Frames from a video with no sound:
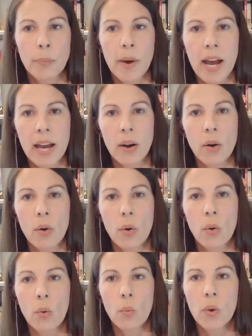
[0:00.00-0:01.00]
But
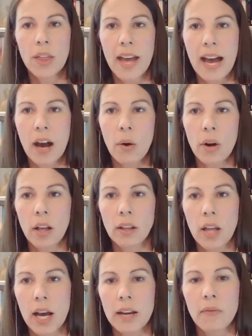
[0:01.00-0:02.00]
without a
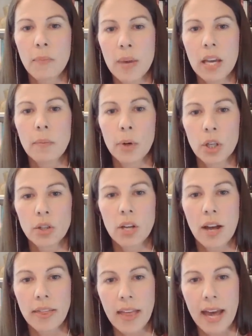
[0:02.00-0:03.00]
lot of big push
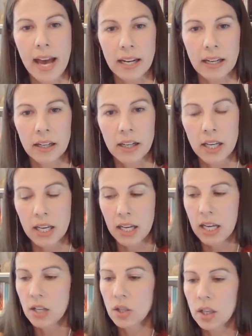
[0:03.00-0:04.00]
on that,
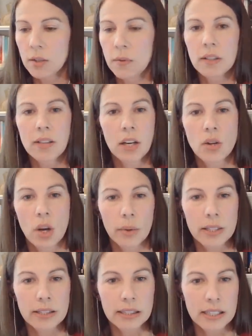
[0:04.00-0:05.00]
it just feels like no
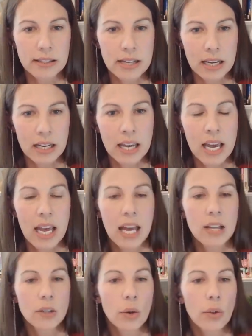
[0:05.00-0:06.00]
one's listening.
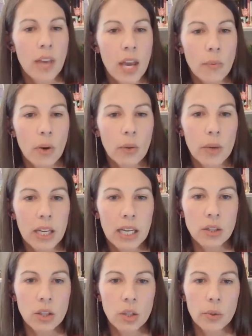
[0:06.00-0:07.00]
And so then what we
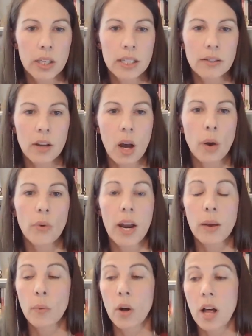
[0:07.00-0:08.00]
get to is, all
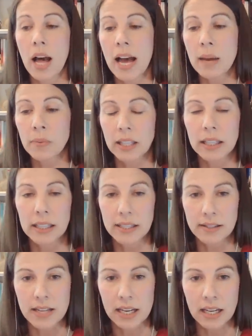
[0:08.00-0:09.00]
right, well, I'm really
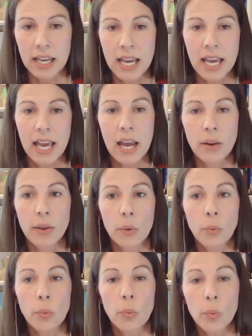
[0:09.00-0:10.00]
listening. And the
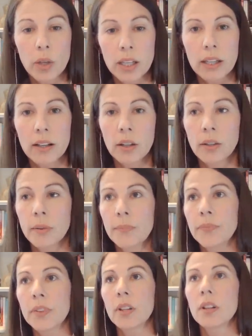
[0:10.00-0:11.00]
real